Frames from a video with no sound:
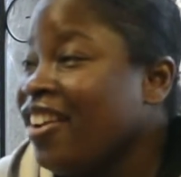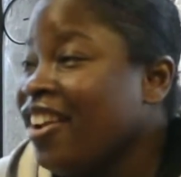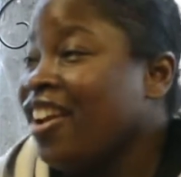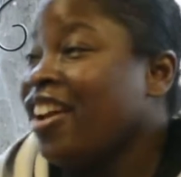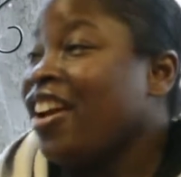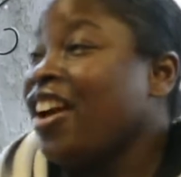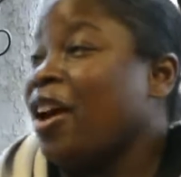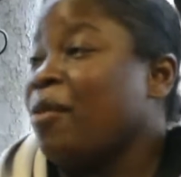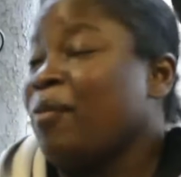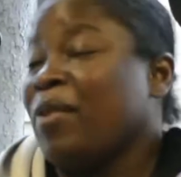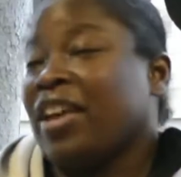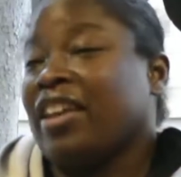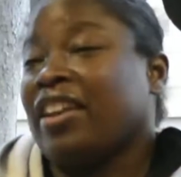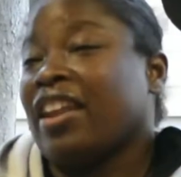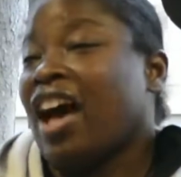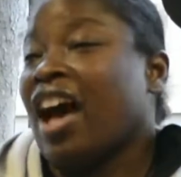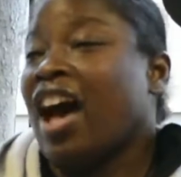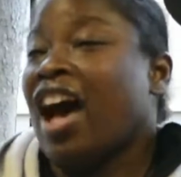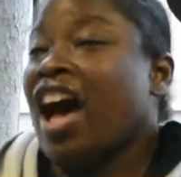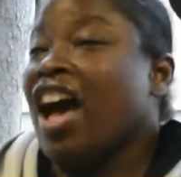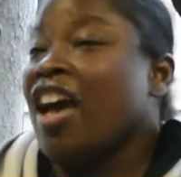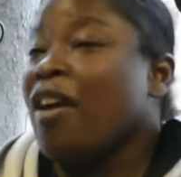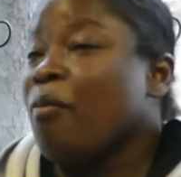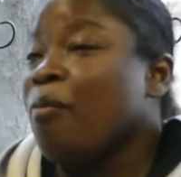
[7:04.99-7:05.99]
I mean,
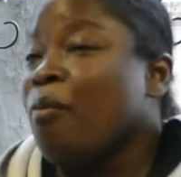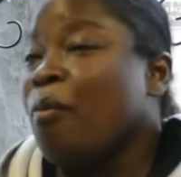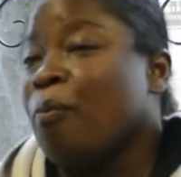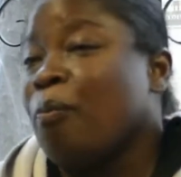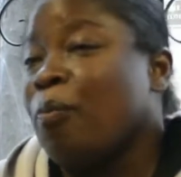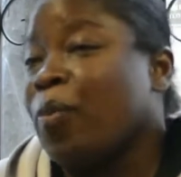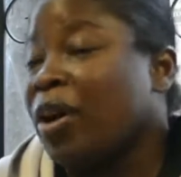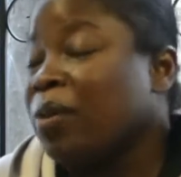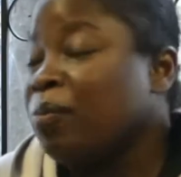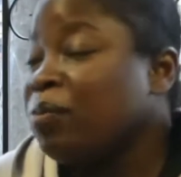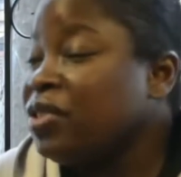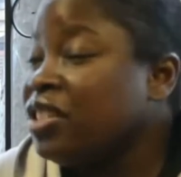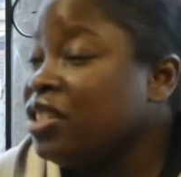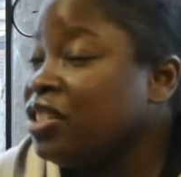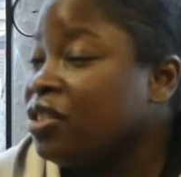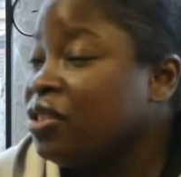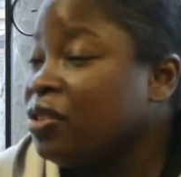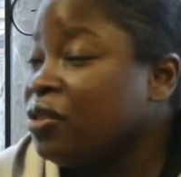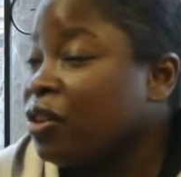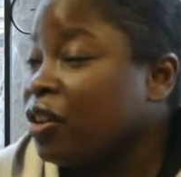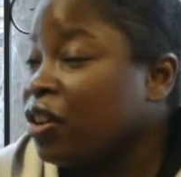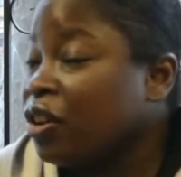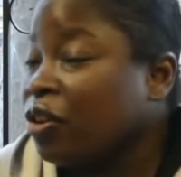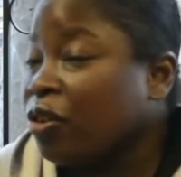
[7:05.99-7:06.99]
I bumped into
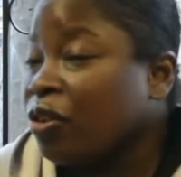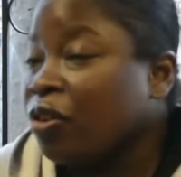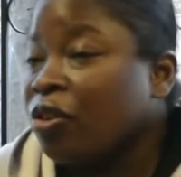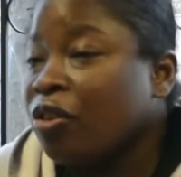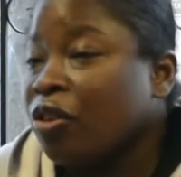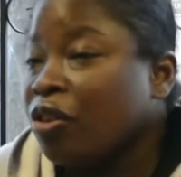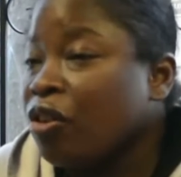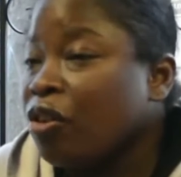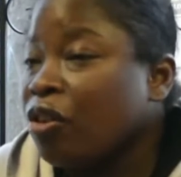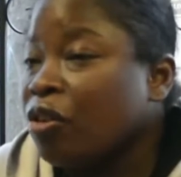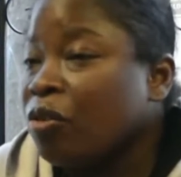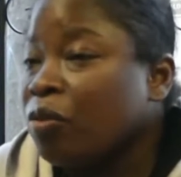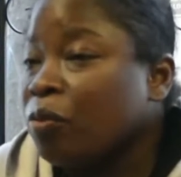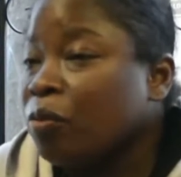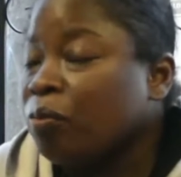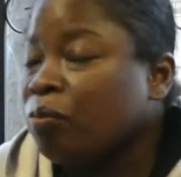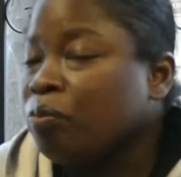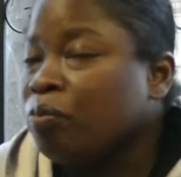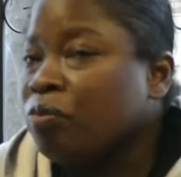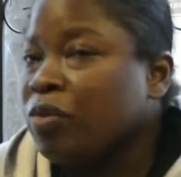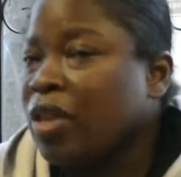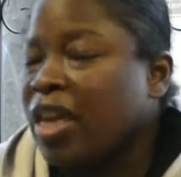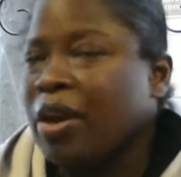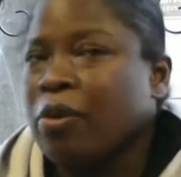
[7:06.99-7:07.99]
a girl,
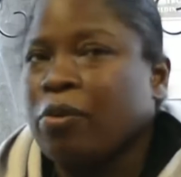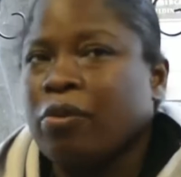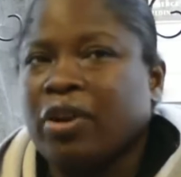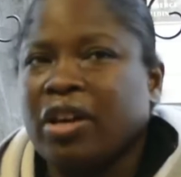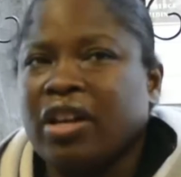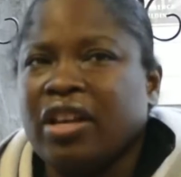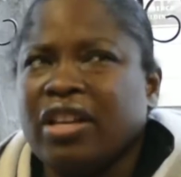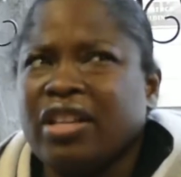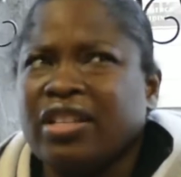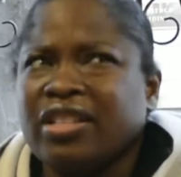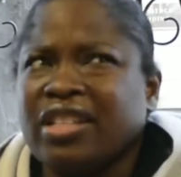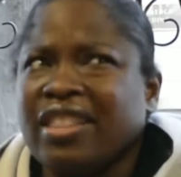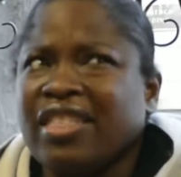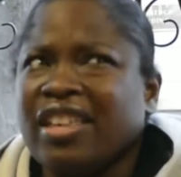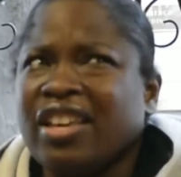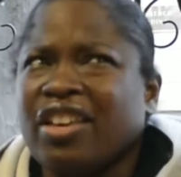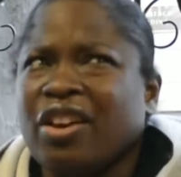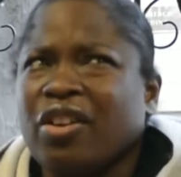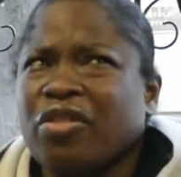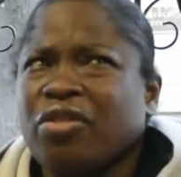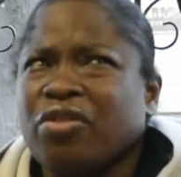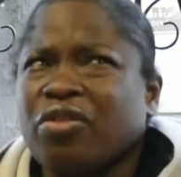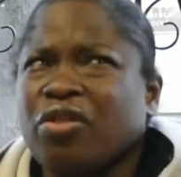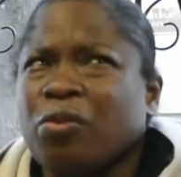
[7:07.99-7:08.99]
it was, I think,
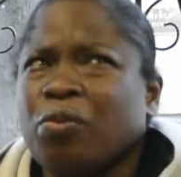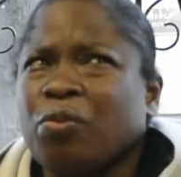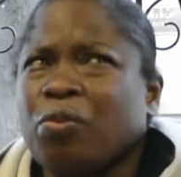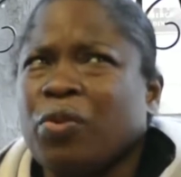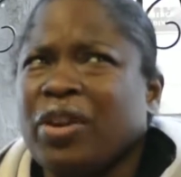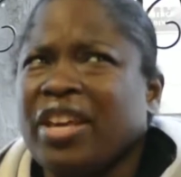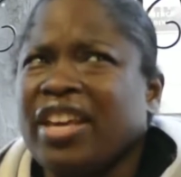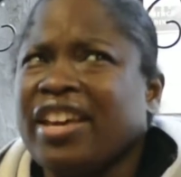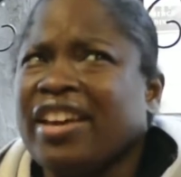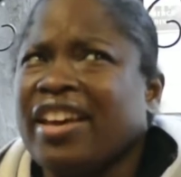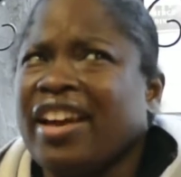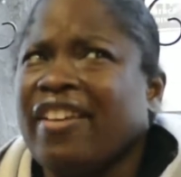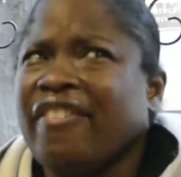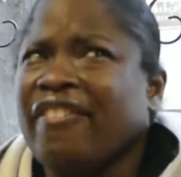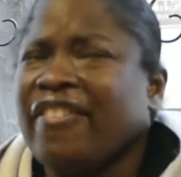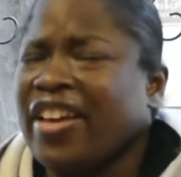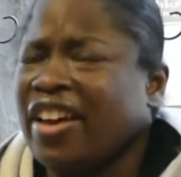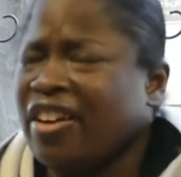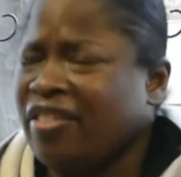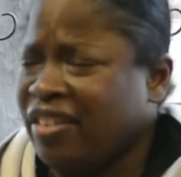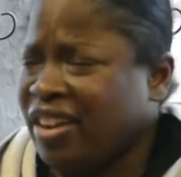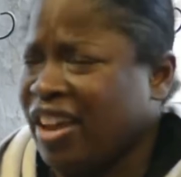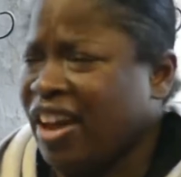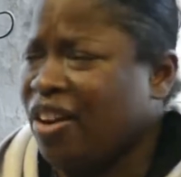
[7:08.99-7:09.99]
the week I
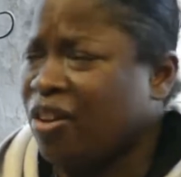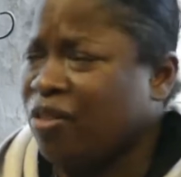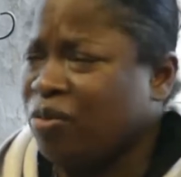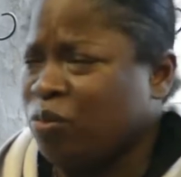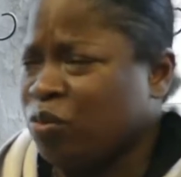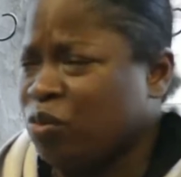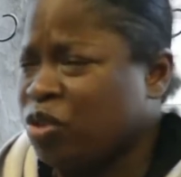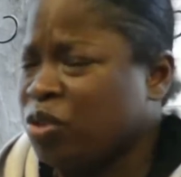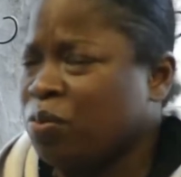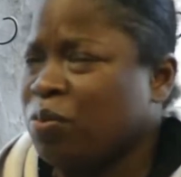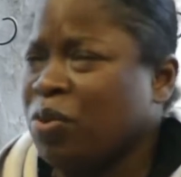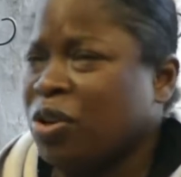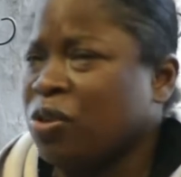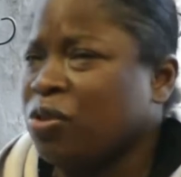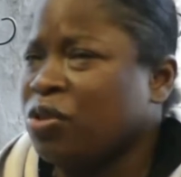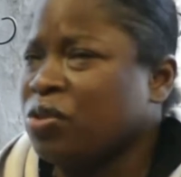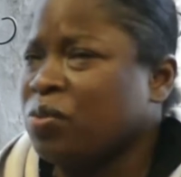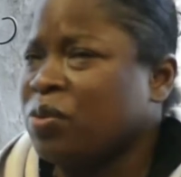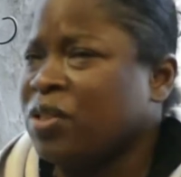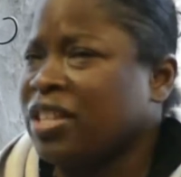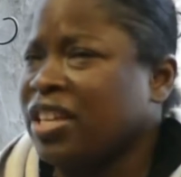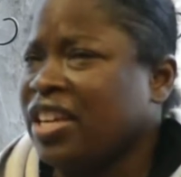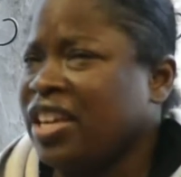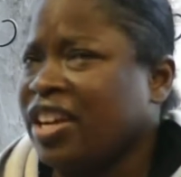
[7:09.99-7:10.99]
found out Spokes was
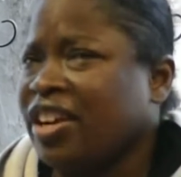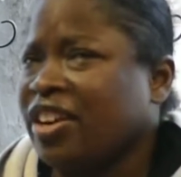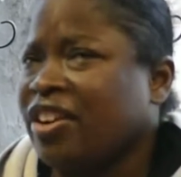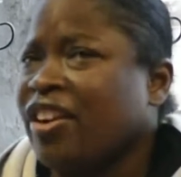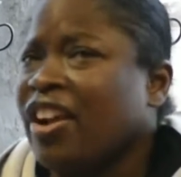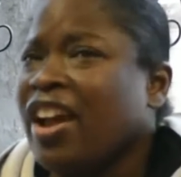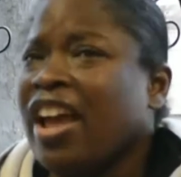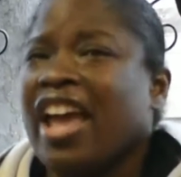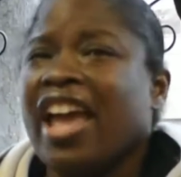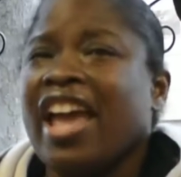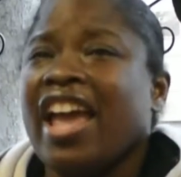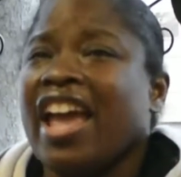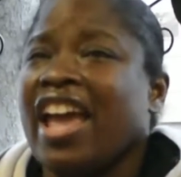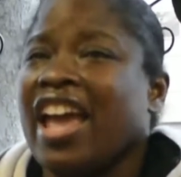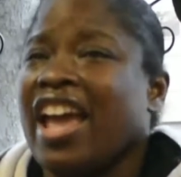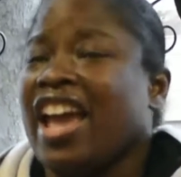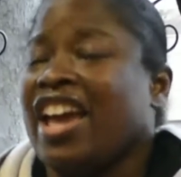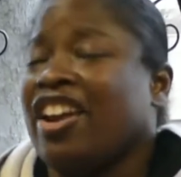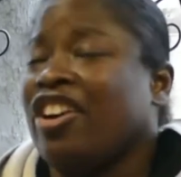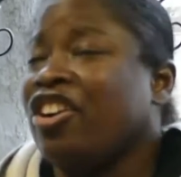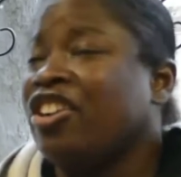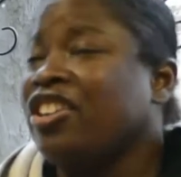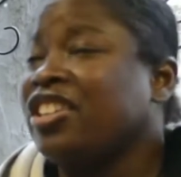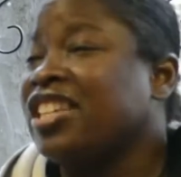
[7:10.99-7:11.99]
here, and
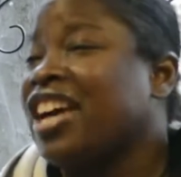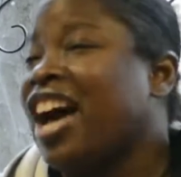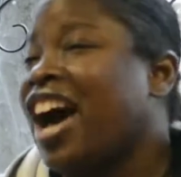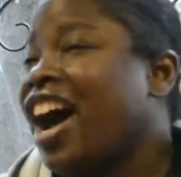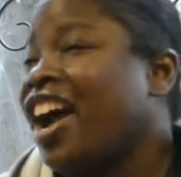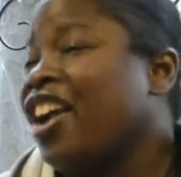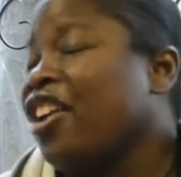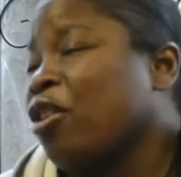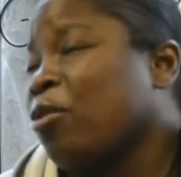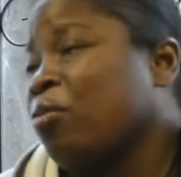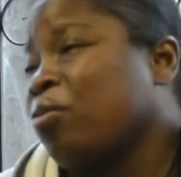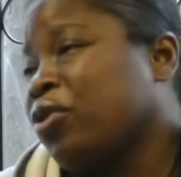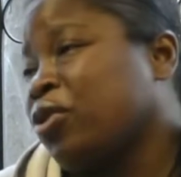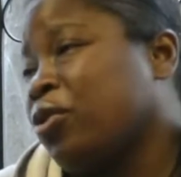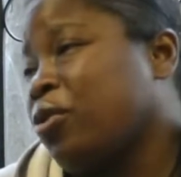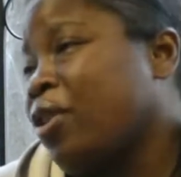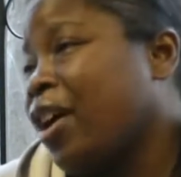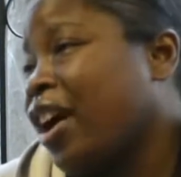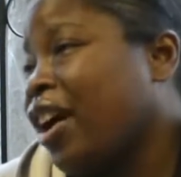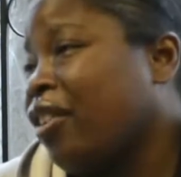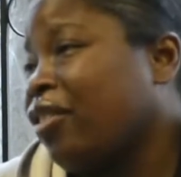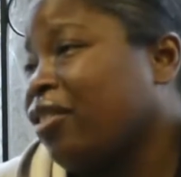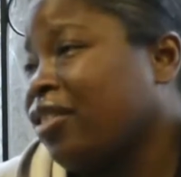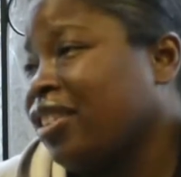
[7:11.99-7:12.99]
her tire blew
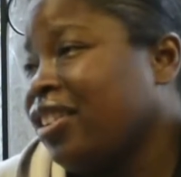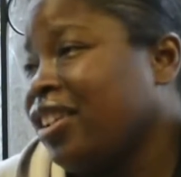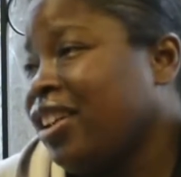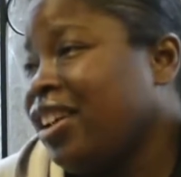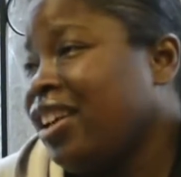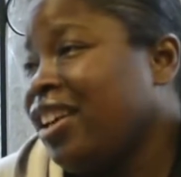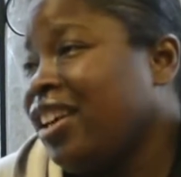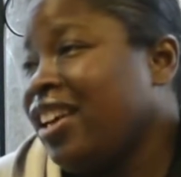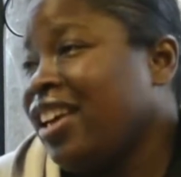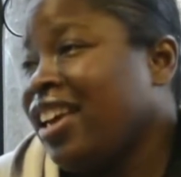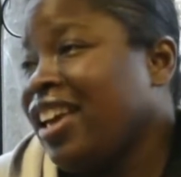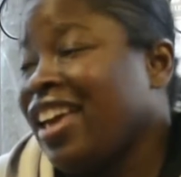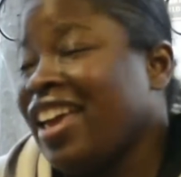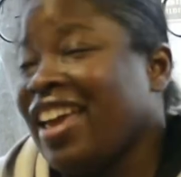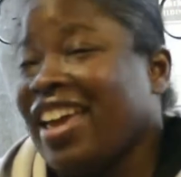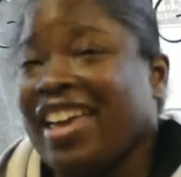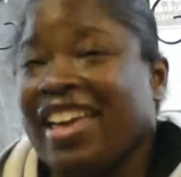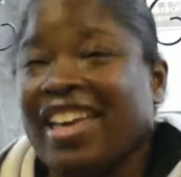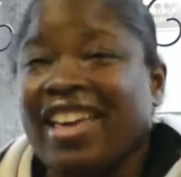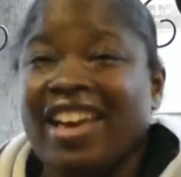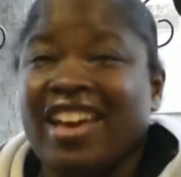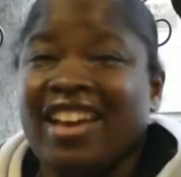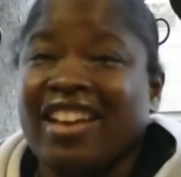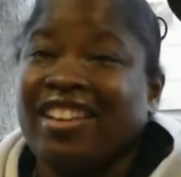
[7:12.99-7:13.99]
out.
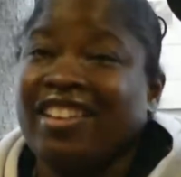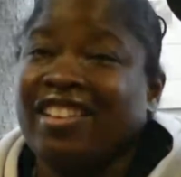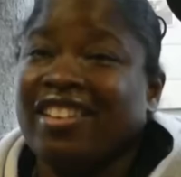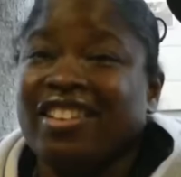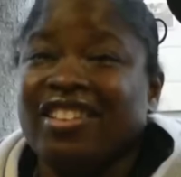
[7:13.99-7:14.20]
And,